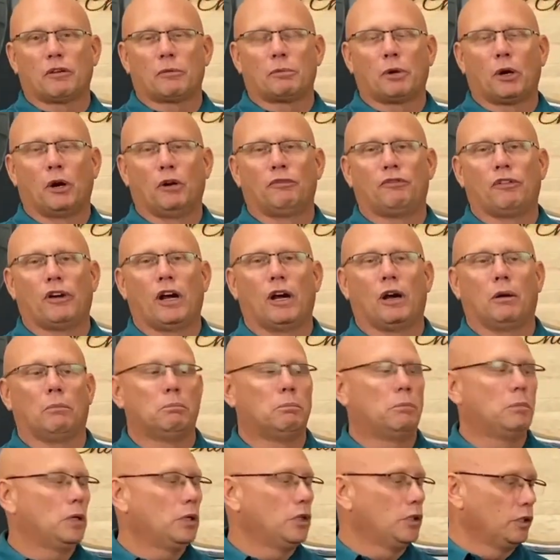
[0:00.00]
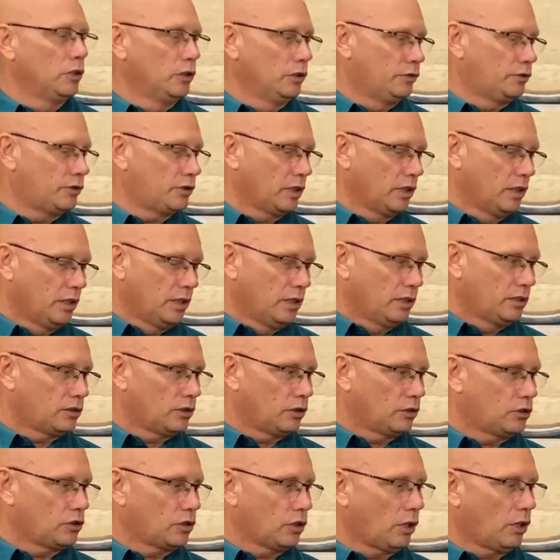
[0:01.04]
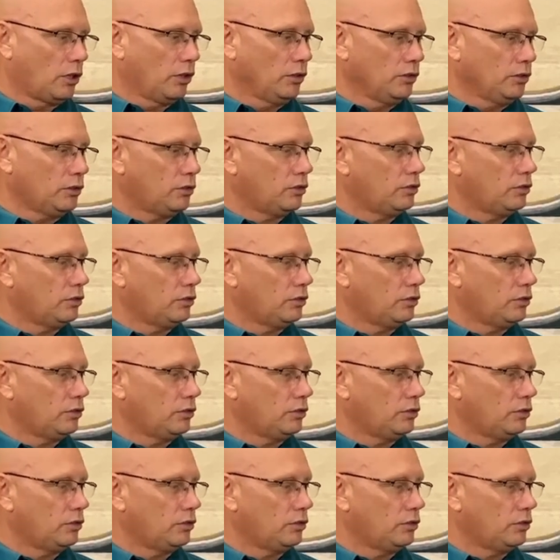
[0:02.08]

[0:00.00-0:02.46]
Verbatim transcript: profile moves. So Charles,